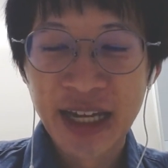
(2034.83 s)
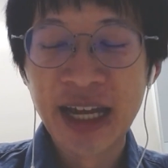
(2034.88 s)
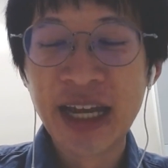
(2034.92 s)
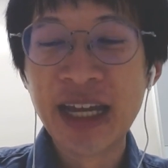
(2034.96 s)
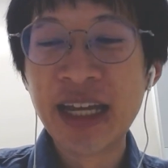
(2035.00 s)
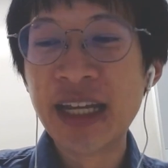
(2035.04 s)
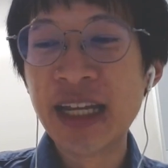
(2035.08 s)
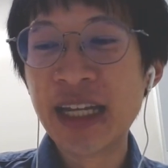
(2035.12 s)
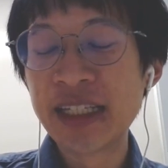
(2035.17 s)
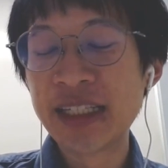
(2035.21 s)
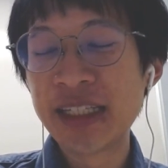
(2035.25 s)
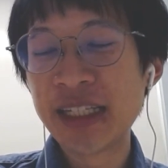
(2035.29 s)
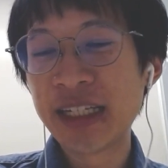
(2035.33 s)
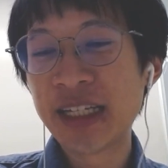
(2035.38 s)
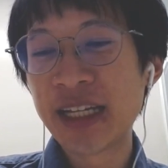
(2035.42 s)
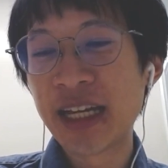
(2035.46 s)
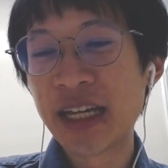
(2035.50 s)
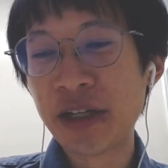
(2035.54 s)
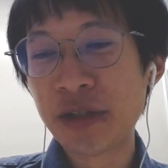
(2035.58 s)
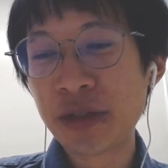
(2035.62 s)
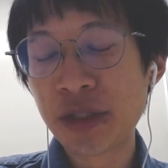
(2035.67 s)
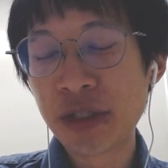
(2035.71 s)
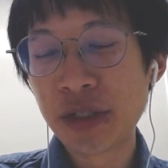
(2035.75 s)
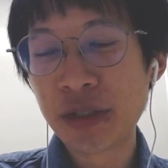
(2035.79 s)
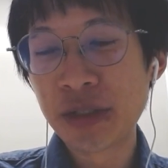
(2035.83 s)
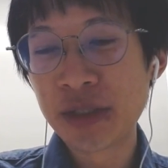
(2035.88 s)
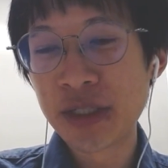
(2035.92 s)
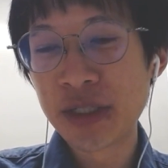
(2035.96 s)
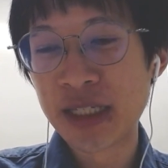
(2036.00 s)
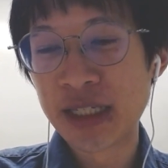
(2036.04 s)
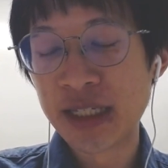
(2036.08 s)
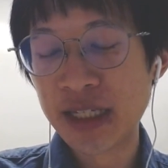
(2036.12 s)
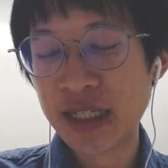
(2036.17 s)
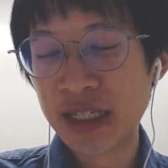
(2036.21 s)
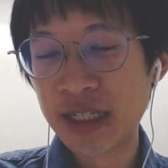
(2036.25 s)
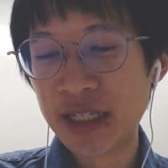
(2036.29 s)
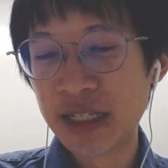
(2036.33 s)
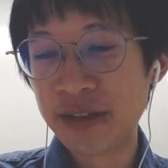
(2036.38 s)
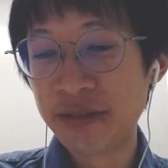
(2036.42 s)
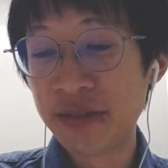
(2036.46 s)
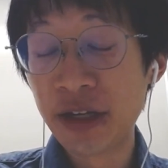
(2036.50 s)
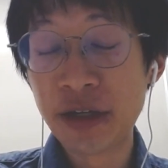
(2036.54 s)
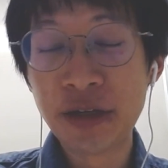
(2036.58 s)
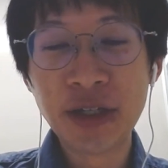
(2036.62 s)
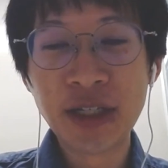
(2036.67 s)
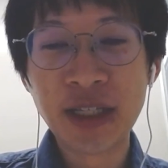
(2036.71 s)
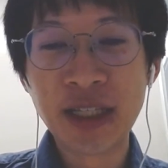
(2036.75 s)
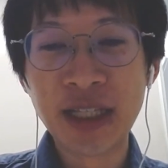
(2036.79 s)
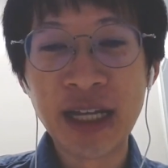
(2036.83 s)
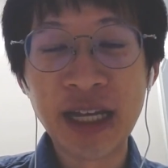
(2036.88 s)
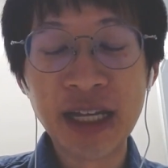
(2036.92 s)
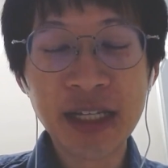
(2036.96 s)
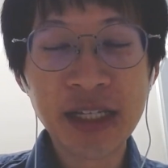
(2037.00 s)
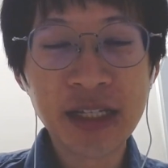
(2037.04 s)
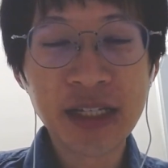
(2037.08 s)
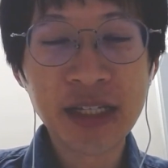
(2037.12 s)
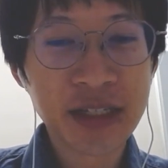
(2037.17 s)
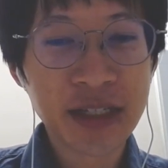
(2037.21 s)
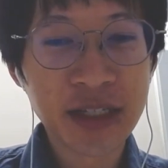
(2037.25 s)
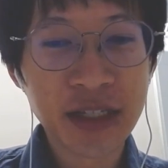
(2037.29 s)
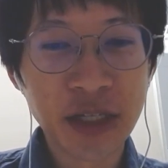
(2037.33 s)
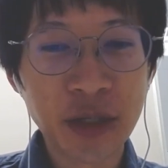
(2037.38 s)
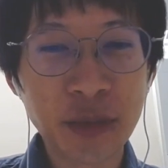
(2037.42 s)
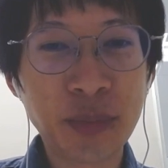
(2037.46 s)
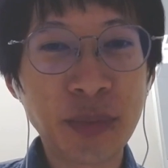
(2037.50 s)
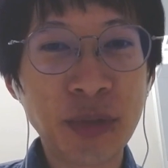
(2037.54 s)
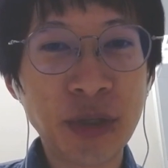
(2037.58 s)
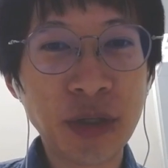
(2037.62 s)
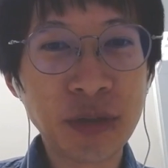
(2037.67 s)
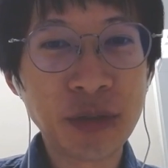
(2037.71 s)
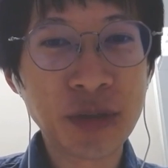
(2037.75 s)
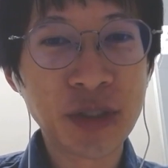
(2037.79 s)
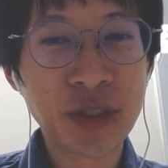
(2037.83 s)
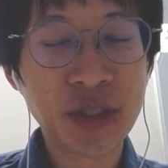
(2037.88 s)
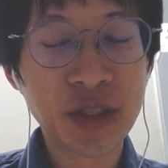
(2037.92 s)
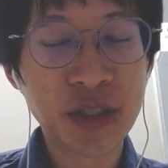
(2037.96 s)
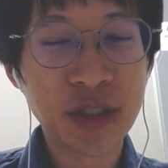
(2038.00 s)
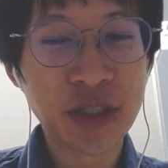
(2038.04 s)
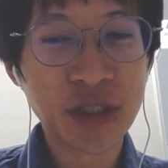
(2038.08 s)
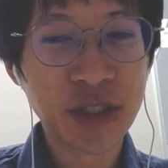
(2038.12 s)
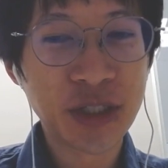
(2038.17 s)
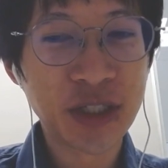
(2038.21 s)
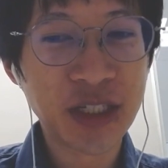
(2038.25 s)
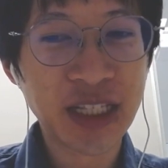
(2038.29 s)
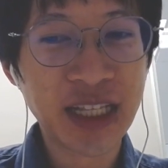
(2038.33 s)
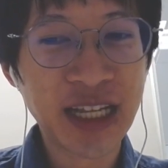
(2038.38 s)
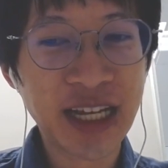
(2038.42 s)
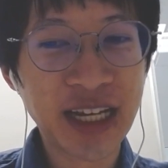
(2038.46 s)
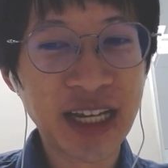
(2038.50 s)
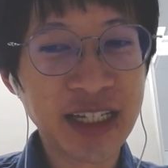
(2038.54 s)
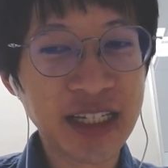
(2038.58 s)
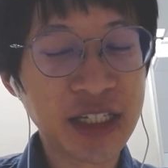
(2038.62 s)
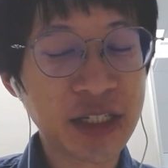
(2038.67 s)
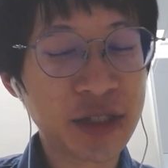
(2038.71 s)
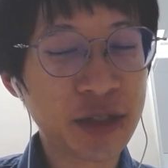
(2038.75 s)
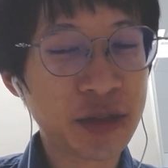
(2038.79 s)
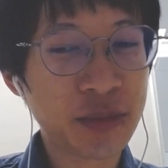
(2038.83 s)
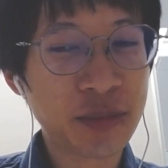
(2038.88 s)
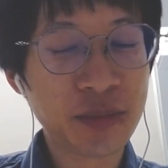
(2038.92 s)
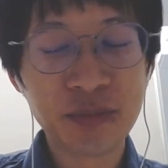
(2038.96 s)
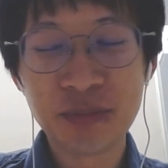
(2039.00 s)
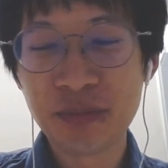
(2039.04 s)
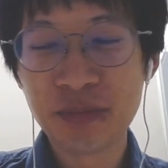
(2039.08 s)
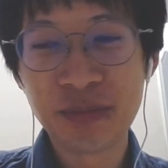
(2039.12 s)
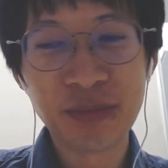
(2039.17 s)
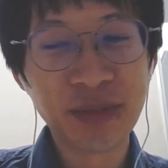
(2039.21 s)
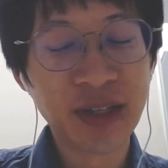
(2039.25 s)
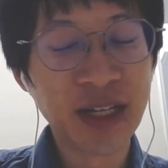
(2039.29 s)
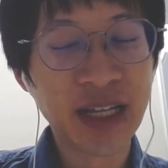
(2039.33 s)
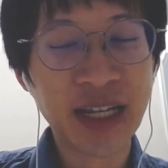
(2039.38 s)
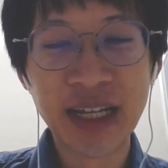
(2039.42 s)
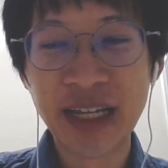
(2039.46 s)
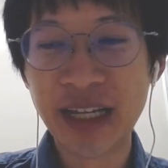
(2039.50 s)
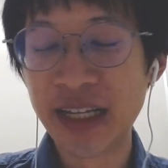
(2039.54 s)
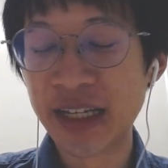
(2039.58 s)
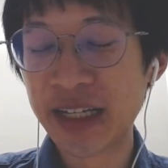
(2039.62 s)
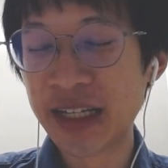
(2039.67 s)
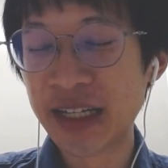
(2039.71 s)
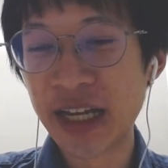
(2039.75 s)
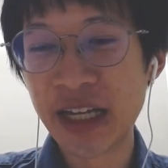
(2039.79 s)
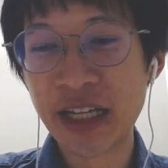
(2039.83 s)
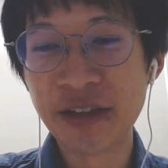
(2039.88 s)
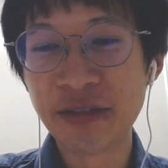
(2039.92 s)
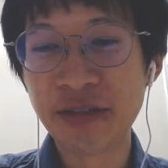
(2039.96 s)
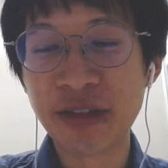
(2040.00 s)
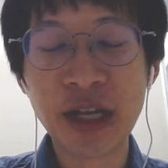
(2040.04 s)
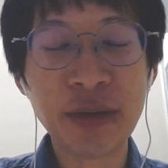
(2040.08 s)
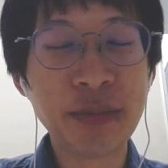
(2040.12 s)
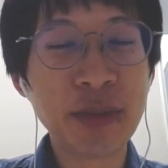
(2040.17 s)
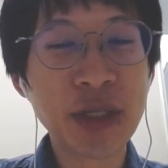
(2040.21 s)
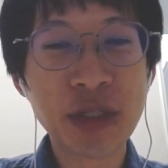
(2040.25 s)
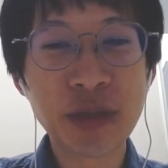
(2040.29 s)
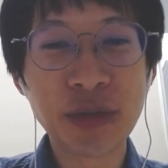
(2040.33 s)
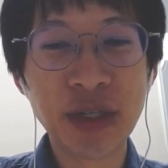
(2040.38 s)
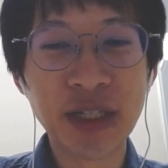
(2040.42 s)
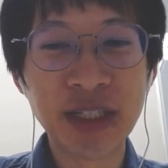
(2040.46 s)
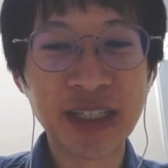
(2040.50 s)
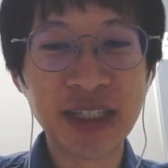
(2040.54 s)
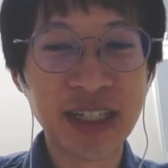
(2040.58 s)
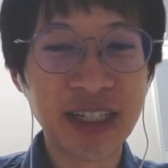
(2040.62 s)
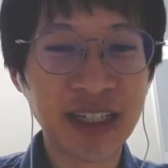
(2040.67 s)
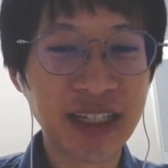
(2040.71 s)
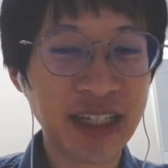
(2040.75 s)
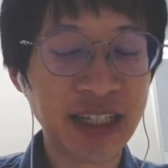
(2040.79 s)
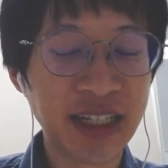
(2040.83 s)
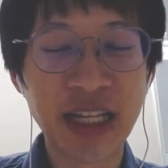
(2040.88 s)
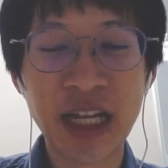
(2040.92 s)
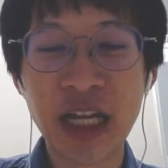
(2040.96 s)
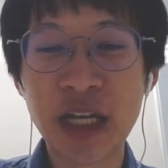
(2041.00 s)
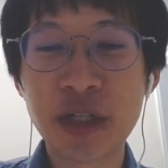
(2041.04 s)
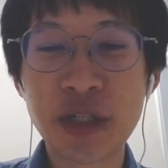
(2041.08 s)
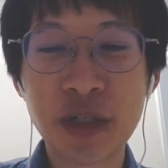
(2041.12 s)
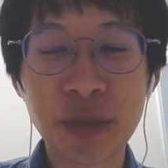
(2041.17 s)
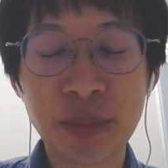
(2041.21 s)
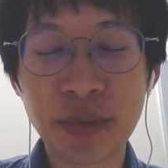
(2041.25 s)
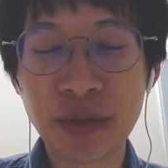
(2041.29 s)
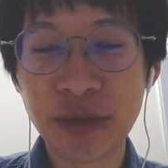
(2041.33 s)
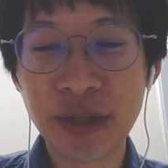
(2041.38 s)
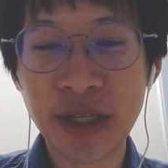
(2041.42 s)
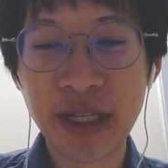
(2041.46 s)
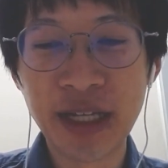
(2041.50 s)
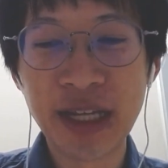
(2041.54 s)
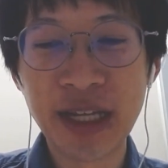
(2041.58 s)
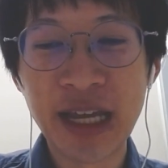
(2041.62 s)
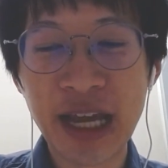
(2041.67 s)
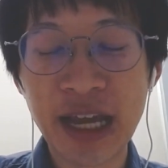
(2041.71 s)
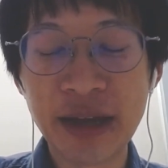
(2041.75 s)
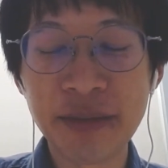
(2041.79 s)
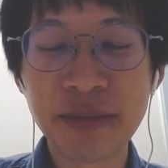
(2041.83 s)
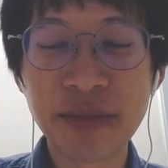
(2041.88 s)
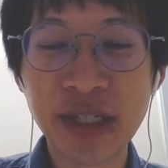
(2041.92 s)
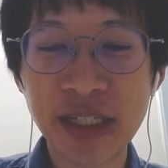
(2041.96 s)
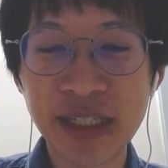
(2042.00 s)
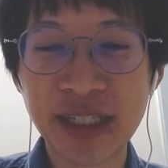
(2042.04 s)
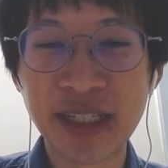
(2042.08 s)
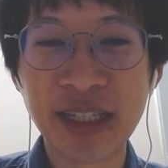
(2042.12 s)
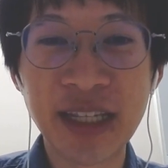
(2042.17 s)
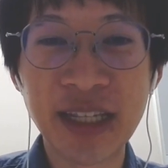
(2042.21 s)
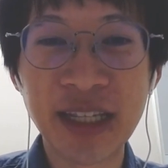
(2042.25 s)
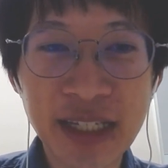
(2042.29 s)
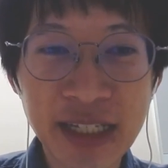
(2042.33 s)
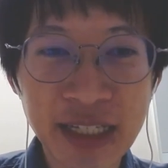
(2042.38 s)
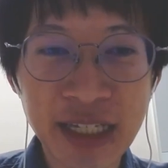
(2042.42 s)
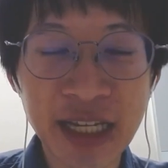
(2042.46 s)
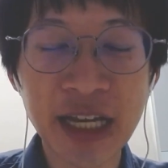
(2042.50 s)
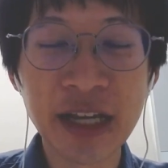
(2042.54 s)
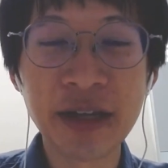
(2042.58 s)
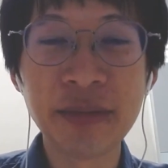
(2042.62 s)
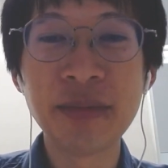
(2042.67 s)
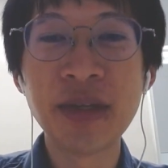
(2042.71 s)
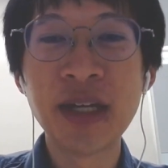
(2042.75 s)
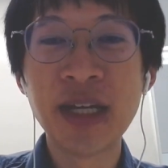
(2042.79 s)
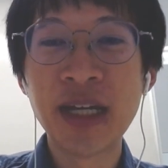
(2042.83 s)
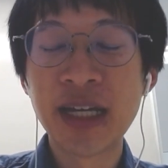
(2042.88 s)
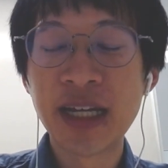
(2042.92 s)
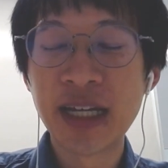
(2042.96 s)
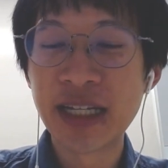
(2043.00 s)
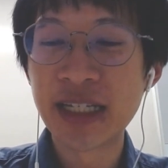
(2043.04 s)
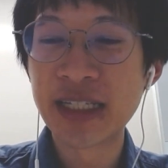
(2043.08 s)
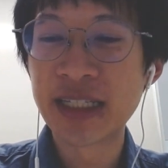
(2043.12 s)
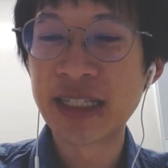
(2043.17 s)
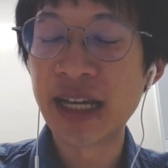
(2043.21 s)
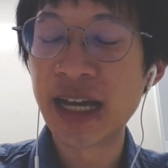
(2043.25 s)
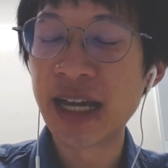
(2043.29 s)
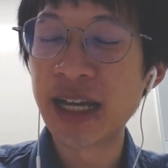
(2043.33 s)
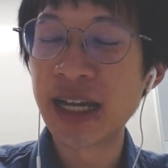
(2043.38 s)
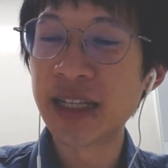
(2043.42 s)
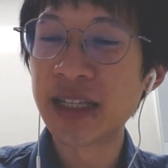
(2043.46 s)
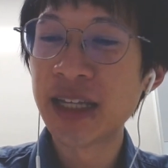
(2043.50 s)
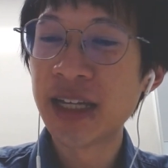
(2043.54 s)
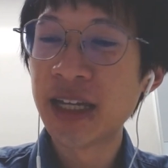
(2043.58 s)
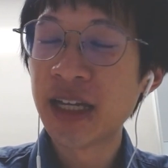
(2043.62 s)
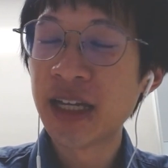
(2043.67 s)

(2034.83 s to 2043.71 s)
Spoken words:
And I think I also see a very nice approach that is like kind of demonstrated in IEEE haptics this time, is that